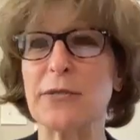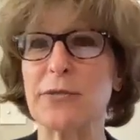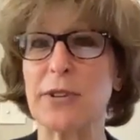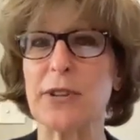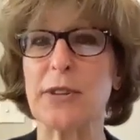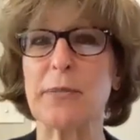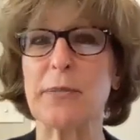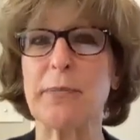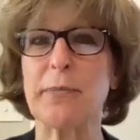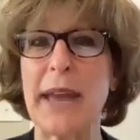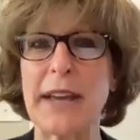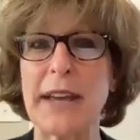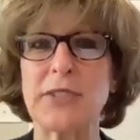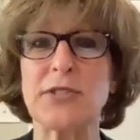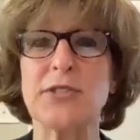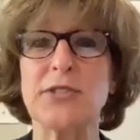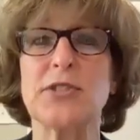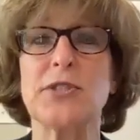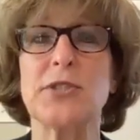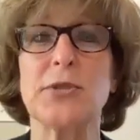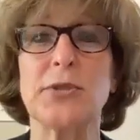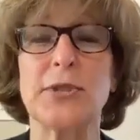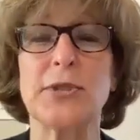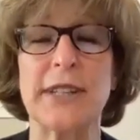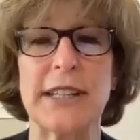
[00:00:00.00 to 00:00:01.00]
for the past
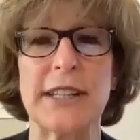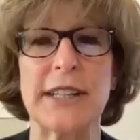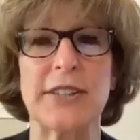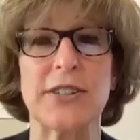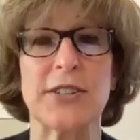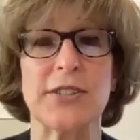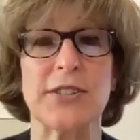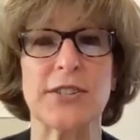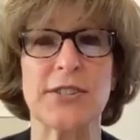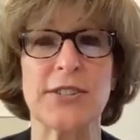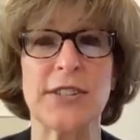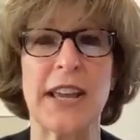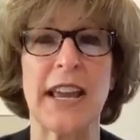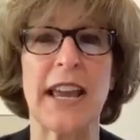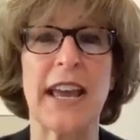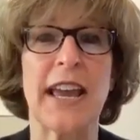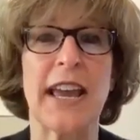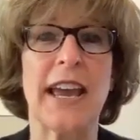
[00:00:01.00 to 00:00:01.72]
2 years.